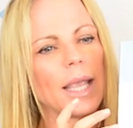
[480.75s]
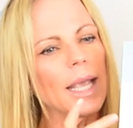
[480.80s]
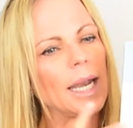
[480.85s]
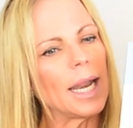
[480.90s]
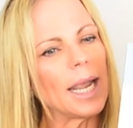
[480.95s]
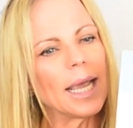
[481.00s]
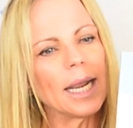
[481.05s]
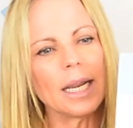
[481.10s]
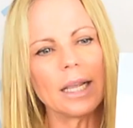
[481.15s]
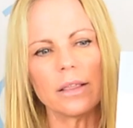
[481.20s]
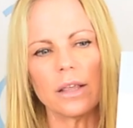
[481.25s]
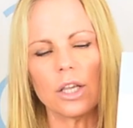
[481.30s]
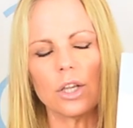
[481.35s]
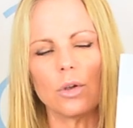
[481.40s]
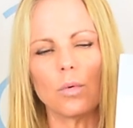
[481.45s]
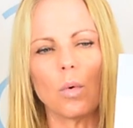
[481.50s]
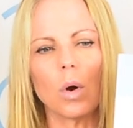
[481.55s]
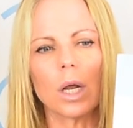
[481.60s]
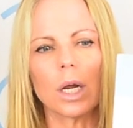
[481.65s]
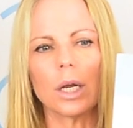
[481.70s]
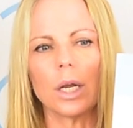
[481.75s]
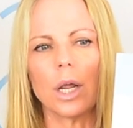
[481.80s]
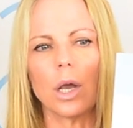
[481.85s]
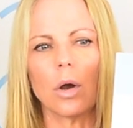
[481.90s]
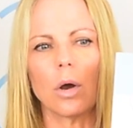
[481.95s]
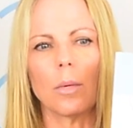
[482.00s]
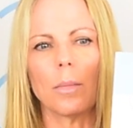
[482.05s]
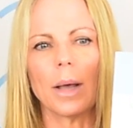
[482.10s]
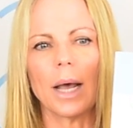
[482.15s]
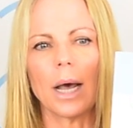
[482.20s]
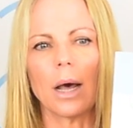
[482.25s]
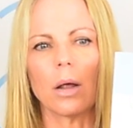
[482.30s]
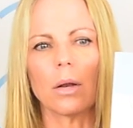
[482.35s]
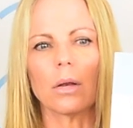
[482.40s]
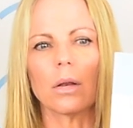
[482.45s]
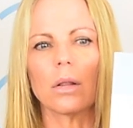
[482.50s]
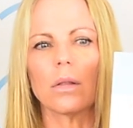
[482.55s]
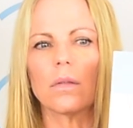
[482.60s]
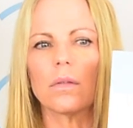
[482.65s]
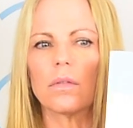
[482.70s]
anything you want to know
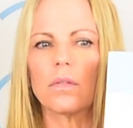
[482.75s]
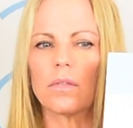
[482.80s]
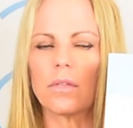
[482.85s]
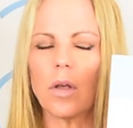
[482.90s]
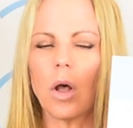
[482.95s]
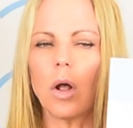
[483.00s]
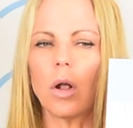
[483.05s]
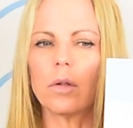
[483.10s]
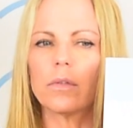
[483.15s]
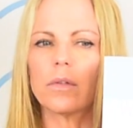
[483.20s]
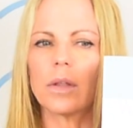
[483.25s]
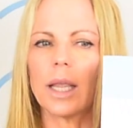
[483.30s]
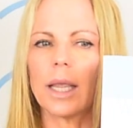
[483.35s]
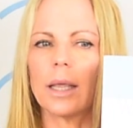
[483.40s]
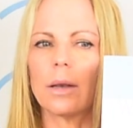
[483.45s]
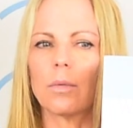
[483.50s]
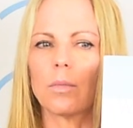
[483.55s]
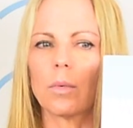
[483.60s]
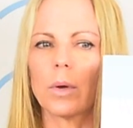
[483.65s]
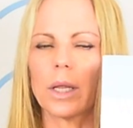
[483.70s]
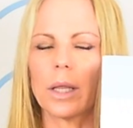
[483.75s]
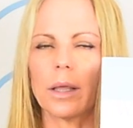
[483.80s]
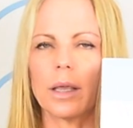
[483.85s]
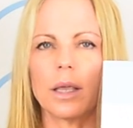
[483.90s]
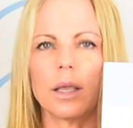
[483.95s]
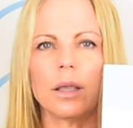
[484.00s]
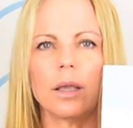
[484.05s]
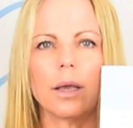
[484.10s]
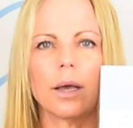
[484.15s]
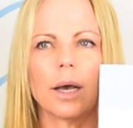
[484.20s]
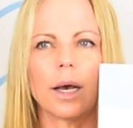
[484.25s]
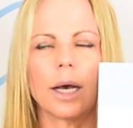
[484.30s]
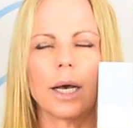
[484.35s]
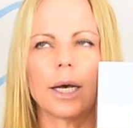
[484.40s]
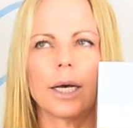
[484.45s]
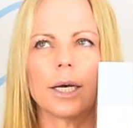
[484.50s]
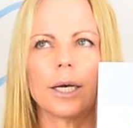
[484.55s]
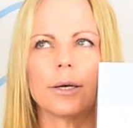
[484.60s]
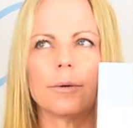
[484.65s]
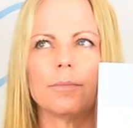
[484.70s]
about salt and really
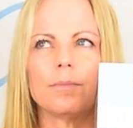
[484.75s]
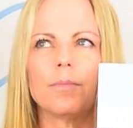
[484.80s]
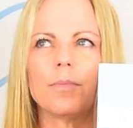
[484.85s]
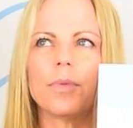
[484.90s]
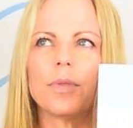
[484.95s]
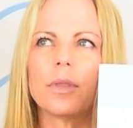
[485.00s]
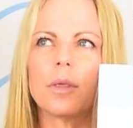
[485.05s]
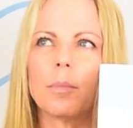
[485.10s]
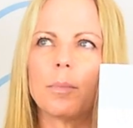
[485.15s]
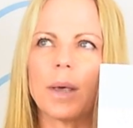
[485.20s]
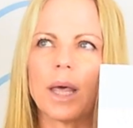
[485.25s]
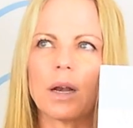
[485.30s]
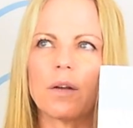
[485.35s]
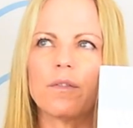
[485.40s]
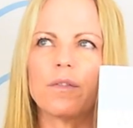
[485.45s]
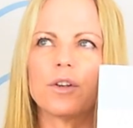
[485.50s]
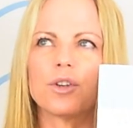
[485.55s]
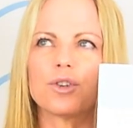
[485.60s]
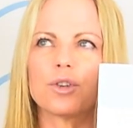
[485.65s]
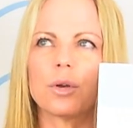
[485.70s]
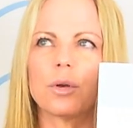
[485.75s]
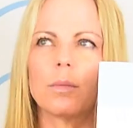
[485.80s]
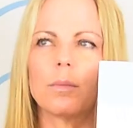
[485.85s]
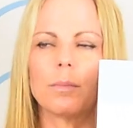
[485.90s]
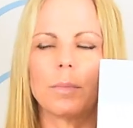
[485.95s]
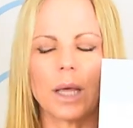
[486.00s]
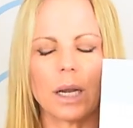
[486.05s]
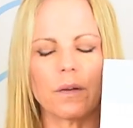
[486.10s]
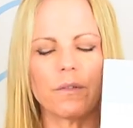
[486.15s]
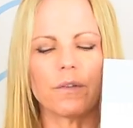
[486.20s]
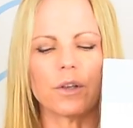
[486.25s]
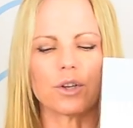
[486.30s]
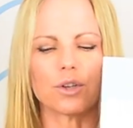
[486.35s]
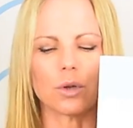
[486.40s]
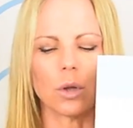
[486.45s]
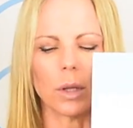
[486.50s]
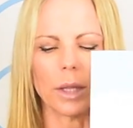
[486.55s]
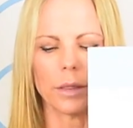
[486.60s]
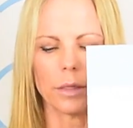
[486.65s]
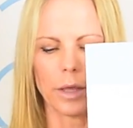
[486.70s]
the
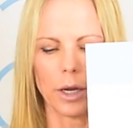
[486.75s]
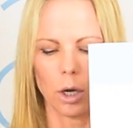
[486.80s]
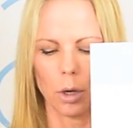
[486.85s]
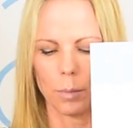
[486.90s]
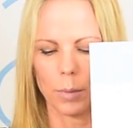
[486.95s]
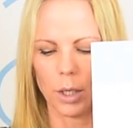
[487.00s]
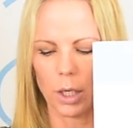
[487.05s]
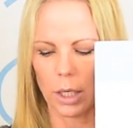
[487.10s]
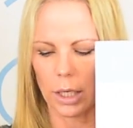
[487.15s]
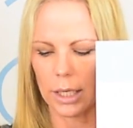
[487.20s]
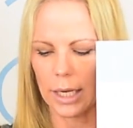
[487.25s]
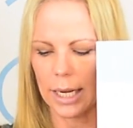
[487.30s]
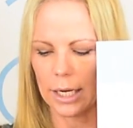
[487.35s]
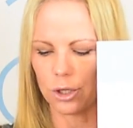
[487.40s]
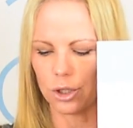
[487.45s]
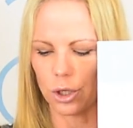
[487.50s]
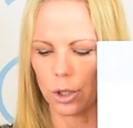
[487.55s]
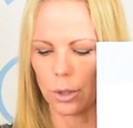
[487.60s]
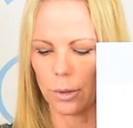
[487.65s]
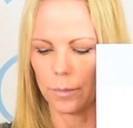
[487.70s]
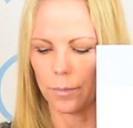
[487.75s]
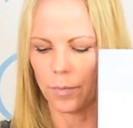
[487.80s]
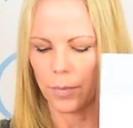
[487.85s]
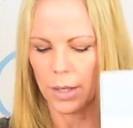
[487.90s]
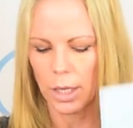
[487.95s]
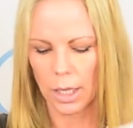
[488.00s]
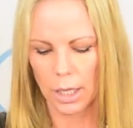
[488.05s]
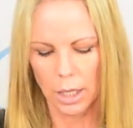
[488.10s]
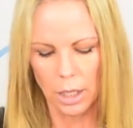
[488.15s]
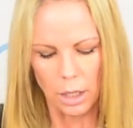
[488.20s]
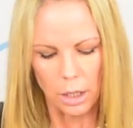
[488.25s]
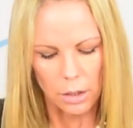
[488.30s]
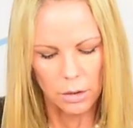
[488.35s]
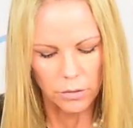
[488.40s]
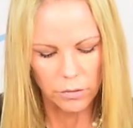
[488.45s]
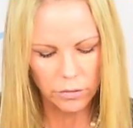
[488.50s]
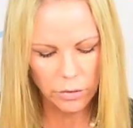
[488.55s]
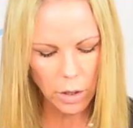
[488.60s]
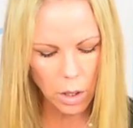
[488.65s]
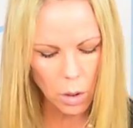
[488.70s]
beneficial and therapeutic nature.
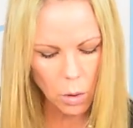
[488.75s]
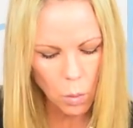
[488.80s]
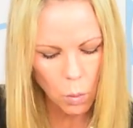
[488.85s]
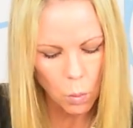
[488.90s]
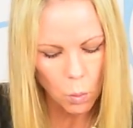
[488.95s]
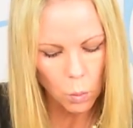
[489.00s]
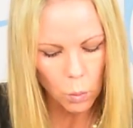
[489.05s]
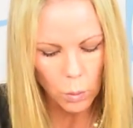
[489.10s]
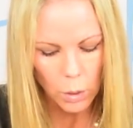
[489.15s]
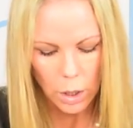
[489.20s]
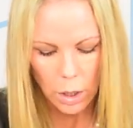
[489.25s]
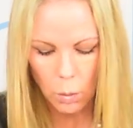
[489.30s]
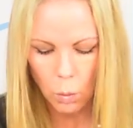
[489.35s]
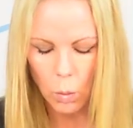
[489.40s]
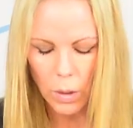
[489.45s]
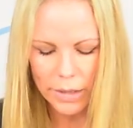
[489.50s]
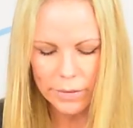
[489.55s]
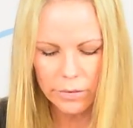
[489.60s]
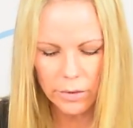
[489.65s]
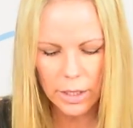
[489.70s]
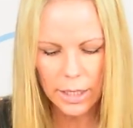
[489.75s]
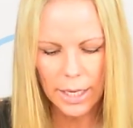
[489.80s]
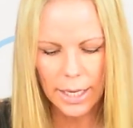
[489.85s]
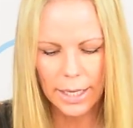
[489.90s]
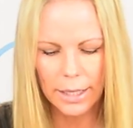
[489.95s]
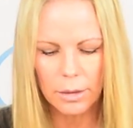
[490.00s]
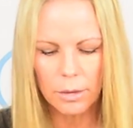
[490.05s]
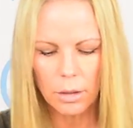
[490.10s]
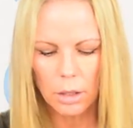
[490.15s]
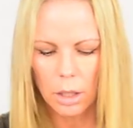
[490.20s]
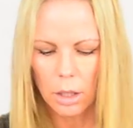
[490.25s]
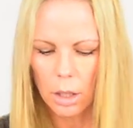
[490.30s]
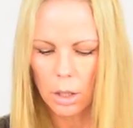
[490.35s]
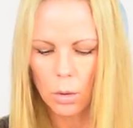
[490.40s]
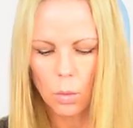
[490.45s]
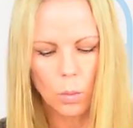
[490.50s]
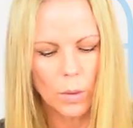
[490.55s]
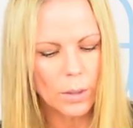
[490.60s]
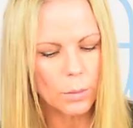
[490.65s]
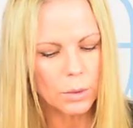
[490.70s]
So once again,
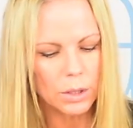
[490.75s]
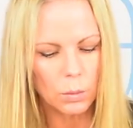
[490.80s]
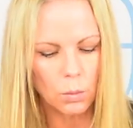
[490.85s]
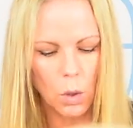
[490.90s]
we would